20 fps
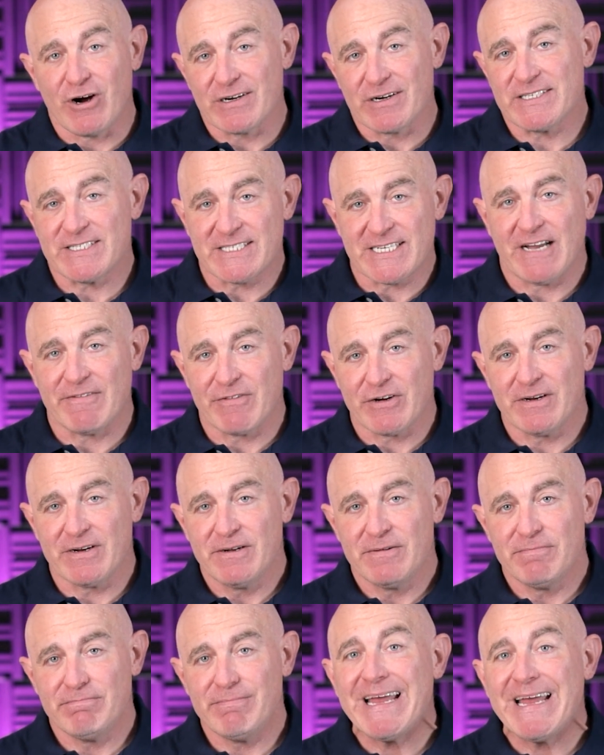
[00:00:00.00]
are
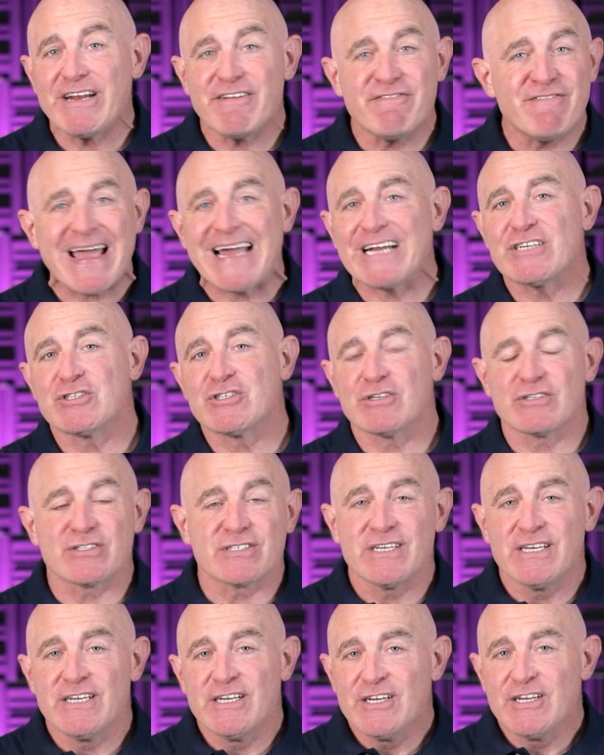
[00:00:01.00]
discovered,
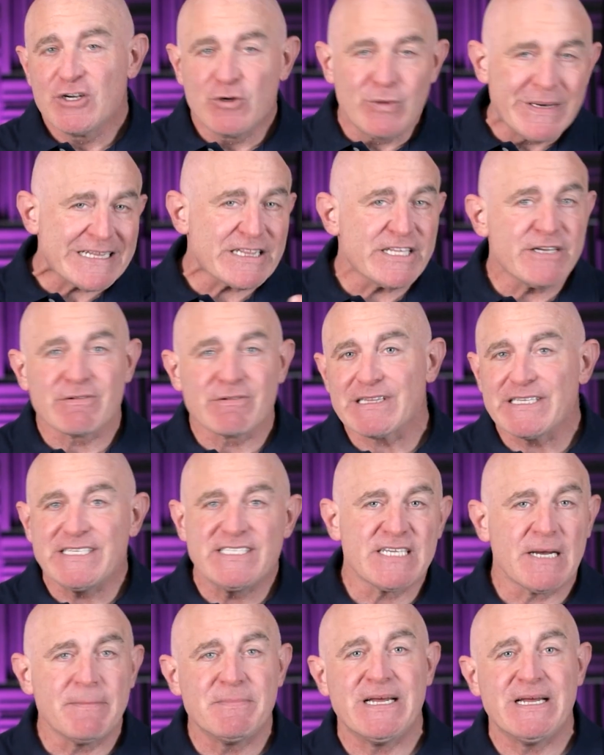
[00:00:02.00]
manufacturers quickly
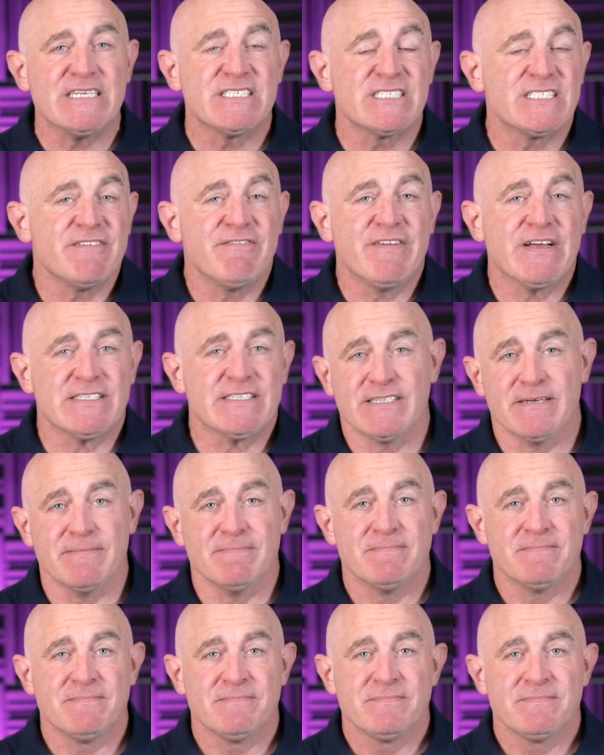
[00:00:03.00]
release updates to fix
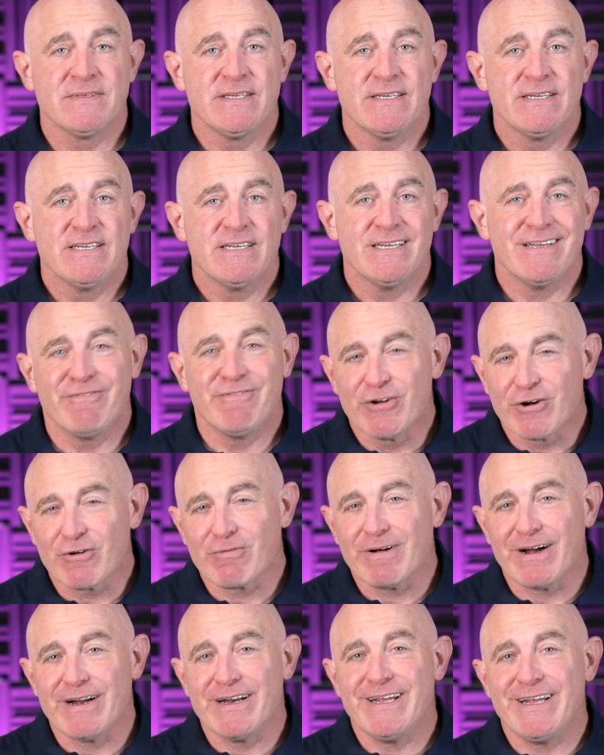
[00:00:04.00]
them. If you're
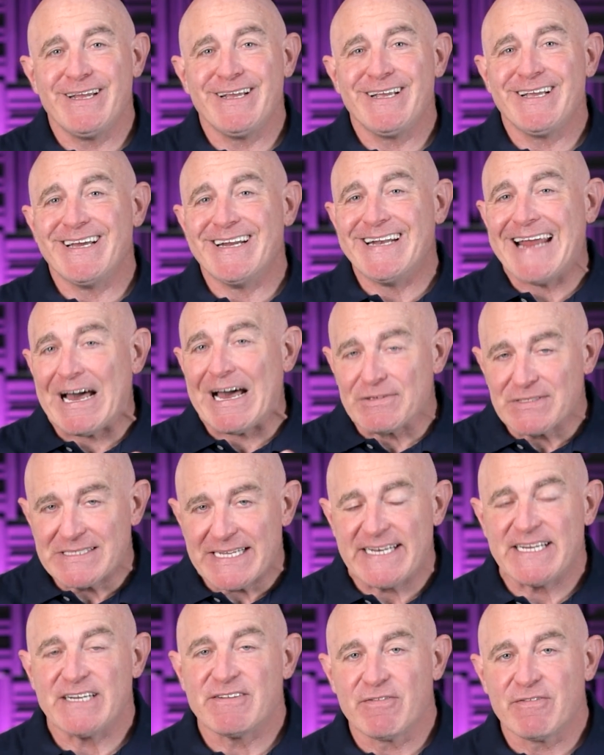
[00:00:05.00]
running an
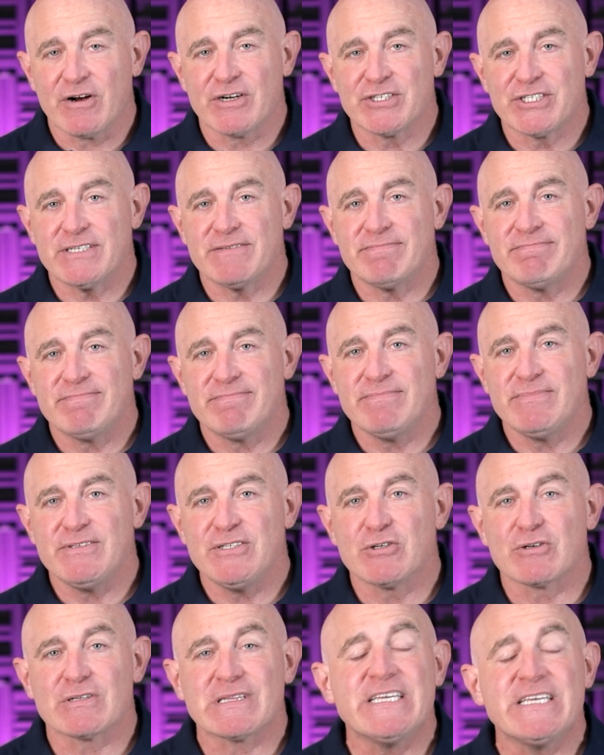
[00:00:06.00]
outdated version,
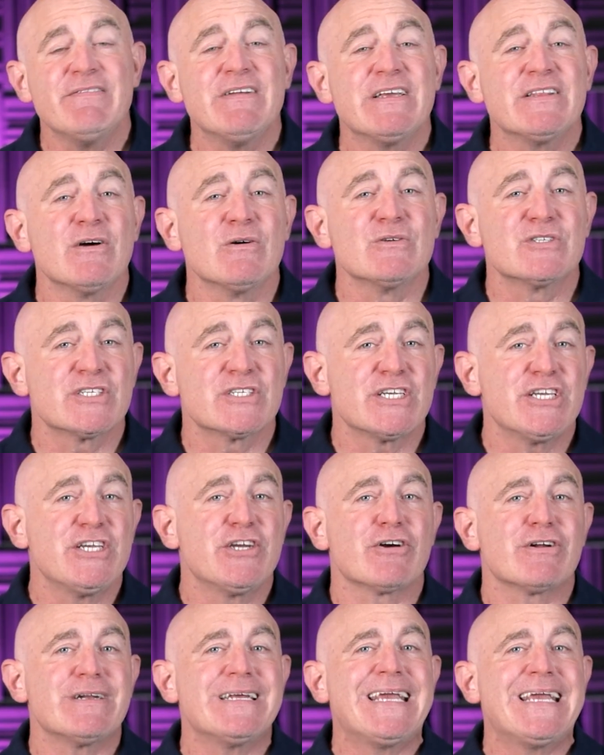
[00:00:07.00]
you're leaving those
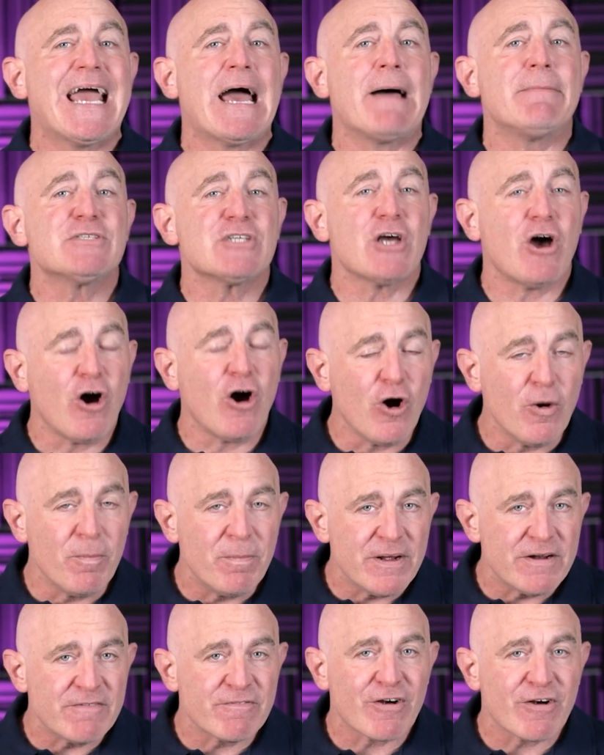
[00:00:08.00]
security gaps
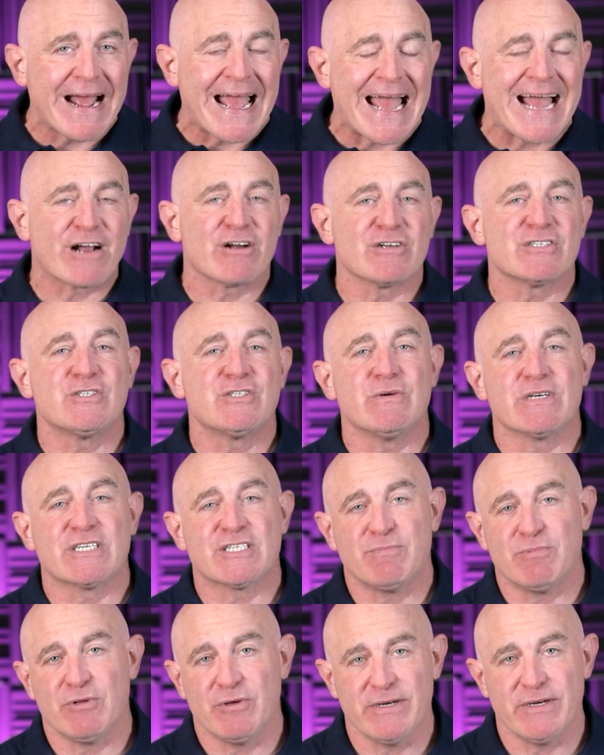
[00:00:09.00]
open for hackers to
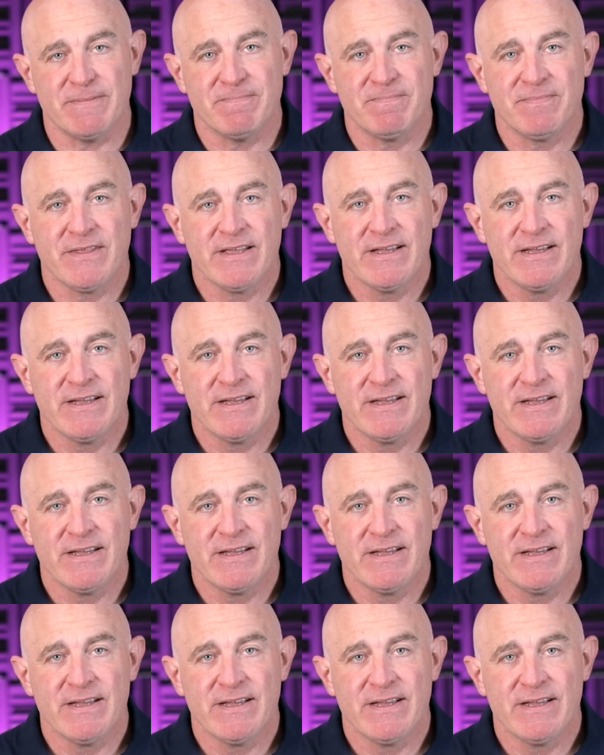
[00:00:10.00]
exploit.